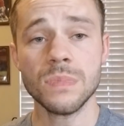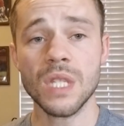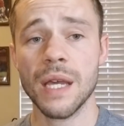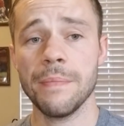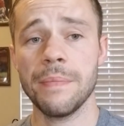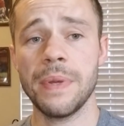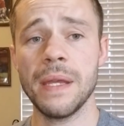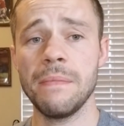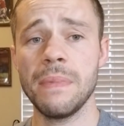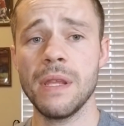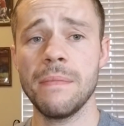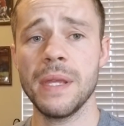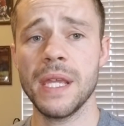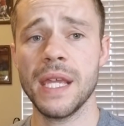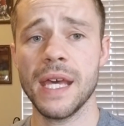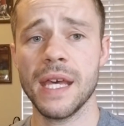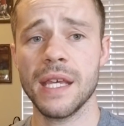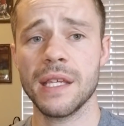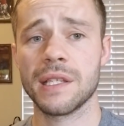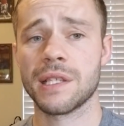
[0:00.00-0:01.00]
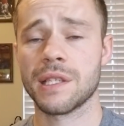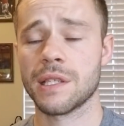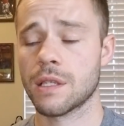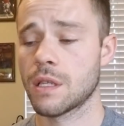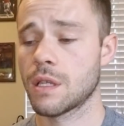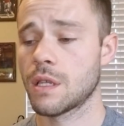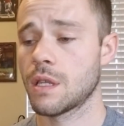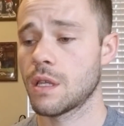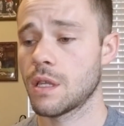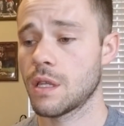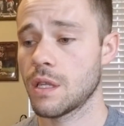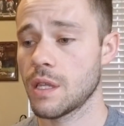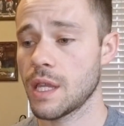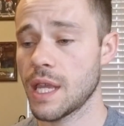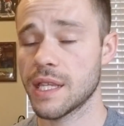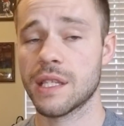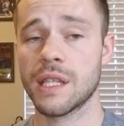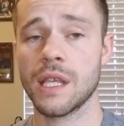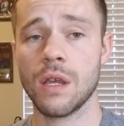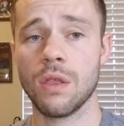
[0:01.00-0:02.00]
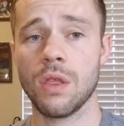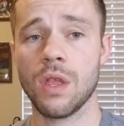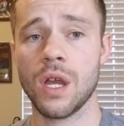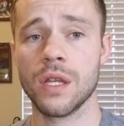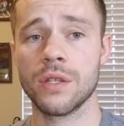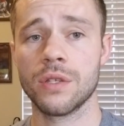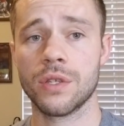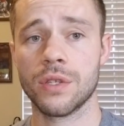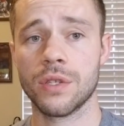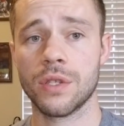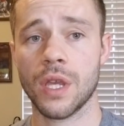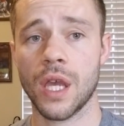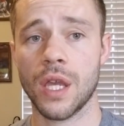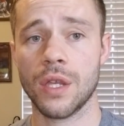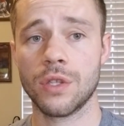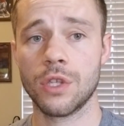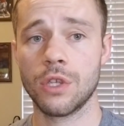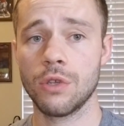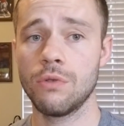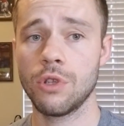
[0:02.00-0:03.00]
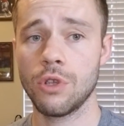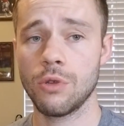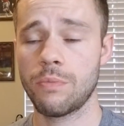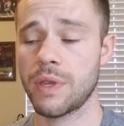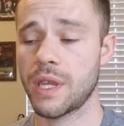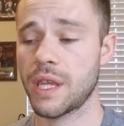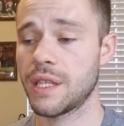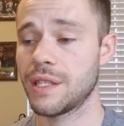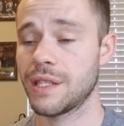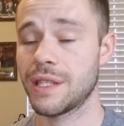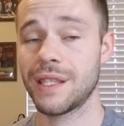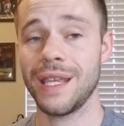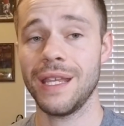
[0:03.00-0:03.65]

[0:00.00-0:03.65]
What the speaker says: Penbbs has now launched 2 new pens.